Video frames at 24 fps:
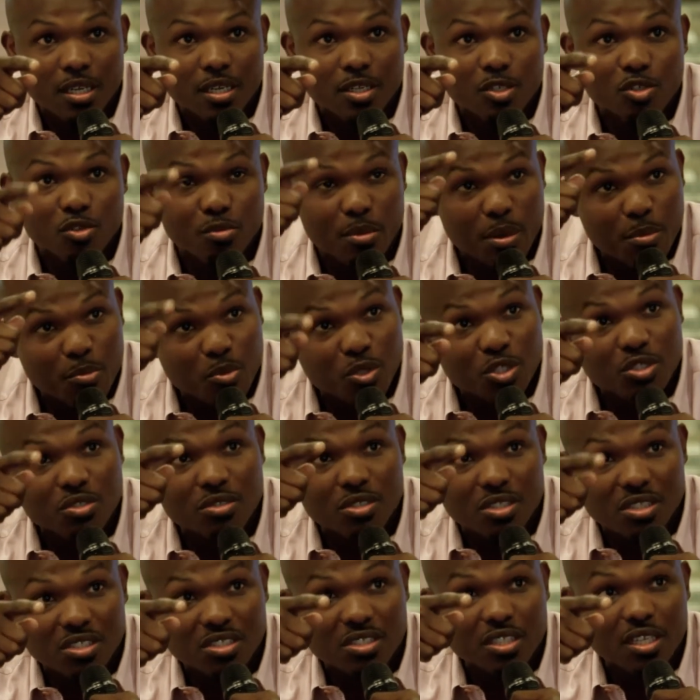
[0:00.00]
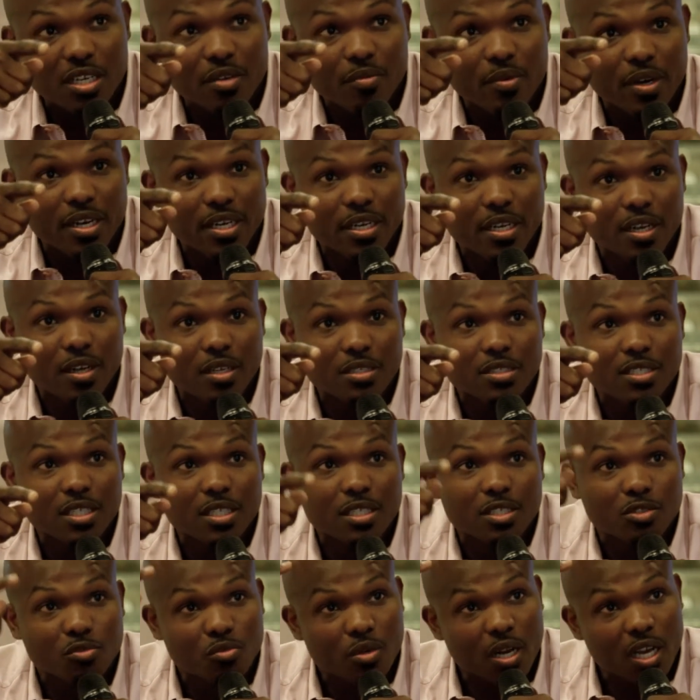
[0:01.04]
You remember what you just said right now. I said,
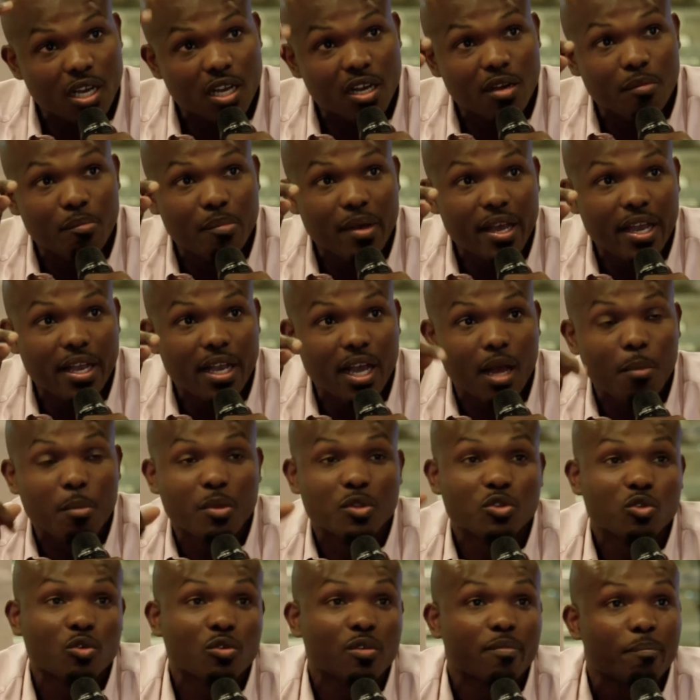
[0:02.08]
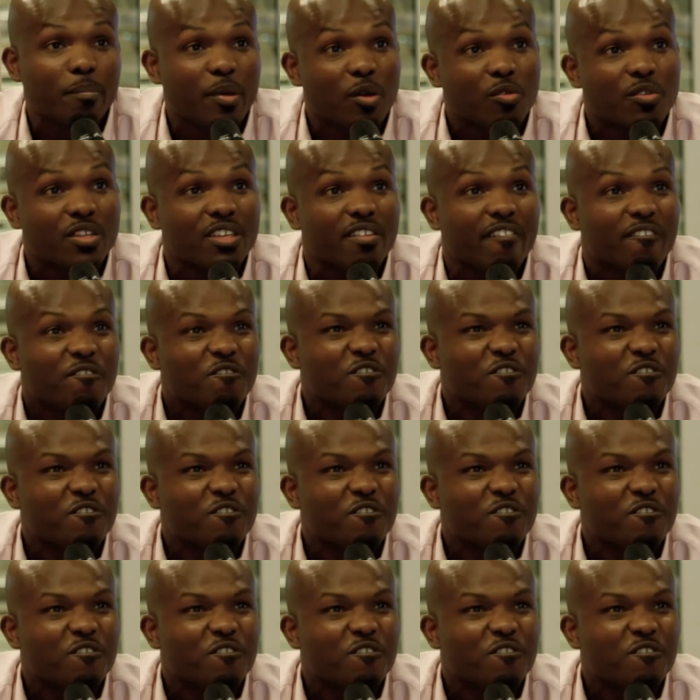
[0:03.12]
because when I come back, I'm going to throw the belt in your